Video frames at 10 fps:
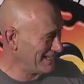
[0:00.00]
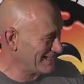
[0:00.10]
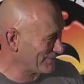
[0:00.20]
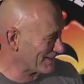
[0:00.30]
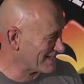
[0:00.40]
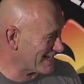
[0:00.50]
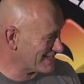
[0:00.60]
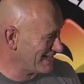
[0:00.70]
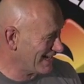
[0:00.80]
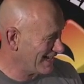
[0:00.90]
It's
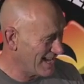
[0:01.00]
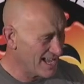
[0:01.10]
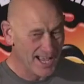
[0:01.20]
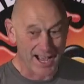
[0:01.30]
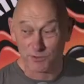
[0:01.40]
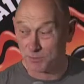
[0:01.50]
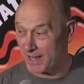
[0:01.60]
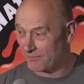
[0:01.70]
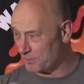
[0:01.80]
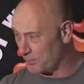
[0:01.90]
fantastic. I've come
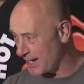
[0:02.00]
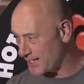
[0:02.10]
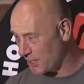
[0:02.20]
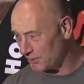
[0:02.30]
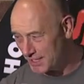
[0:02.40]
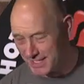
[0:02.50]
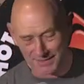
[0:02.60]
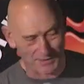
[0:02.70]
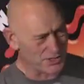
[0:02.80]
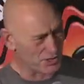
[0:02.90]
down from Prescot this
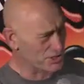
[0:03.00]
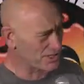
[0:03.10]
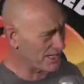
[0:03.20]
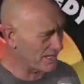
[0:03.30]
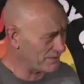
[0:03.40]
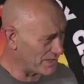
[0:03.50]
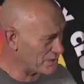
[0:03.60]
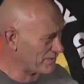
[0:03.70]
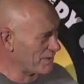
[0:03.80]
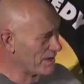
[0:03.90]
evening, just uh, for those
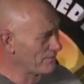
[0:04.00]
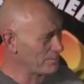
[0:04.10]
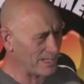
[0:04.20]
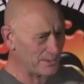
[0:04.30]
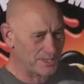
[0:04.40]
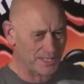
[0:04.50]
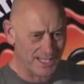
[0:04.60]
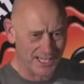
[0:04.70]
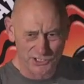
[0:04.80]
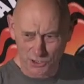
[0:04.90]
of you who aren't familiar with the
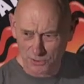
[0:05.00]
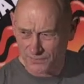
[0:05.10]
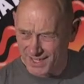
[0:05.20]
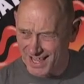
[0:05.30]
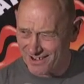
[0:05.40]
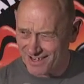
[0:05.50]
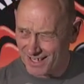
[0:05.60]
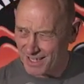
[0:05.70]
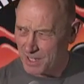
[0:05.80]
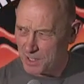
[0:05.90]
uh, geography of the area.
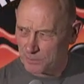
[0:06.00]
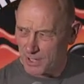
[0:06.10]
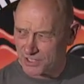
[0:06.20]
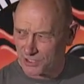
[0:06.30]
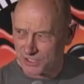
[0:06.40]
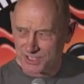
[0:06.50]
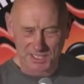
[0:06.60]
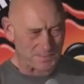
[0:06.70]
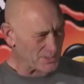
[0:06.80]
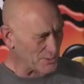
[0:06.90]
Prescot sits
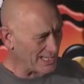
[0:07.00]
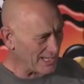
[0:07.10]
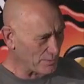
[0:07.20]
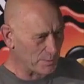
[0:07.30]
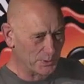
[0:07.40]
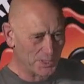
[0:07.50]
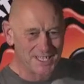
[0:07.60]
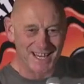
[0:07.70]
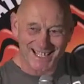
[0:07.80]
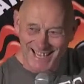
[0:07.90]
between Liverpool and
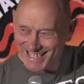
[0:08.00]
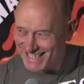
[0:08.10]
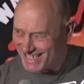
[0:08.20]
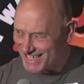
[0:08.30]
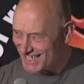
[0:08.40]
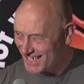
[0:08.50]
St Helens.